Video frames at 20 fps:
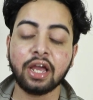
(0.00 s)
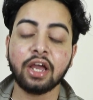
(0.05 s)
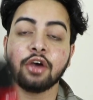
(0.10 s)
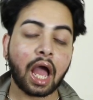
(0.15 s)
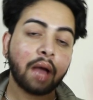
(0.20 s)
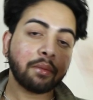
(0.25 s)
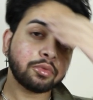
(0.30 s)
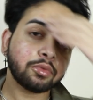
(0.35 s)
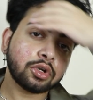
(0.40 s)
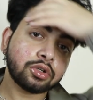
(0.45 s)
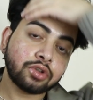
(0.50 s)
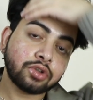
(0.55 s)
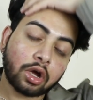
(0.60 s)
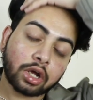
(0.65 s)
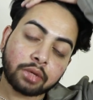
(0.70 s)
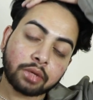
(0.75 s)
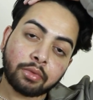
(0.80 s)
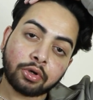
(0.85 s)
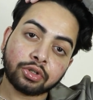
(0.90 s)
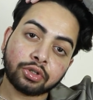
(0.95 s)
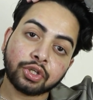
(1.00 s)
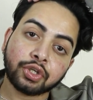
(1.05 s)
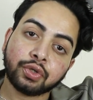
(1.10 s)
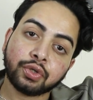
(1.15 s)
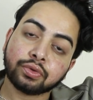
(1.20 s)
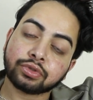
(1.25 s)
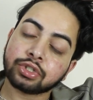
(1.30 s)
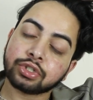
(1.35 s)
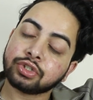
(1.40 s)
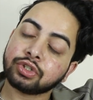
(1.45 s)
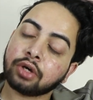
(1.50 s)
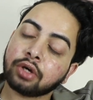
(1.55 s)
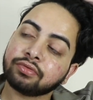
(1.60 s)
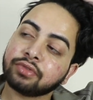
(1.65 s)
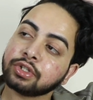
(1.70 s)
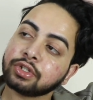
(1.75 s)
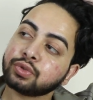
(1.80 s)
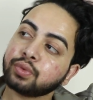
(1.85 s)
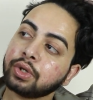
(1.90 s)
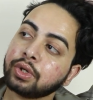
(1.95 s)
I'm gonna talk about the usage of
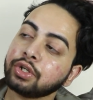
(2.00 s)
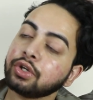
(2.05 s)
this one.